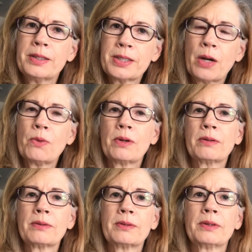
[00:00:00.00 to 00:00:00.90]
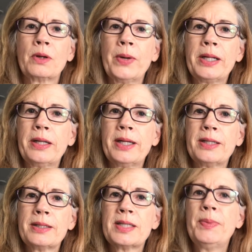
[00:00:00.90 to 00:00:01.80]
So,
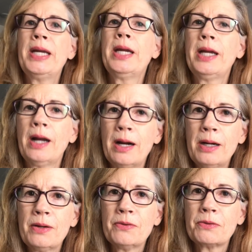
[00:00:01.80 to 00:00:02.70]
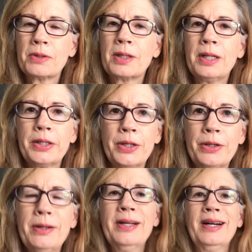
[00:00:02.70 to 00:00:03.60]
quickly, speaking of
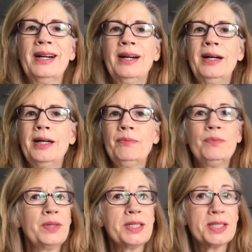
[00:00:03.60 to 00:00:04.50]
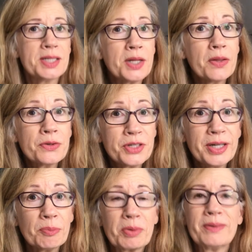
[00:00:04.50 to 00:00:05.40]
clutter, this is another
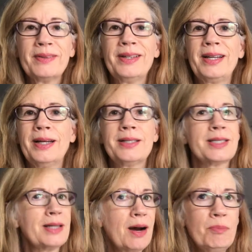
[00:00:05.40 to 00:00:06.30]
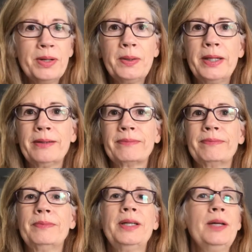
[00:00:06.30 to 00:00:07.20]
tip that gets top billing.
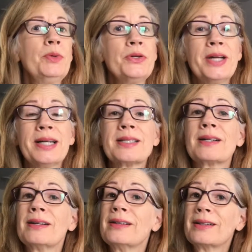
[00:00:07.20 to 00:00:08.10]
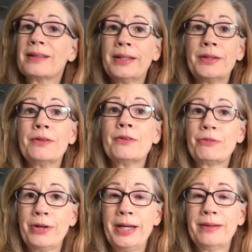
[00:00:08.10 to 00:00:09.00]
Keep your desk
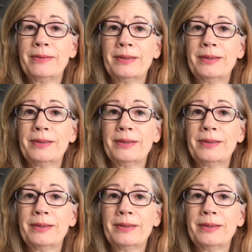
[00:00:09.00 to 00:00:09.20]
clutter-free.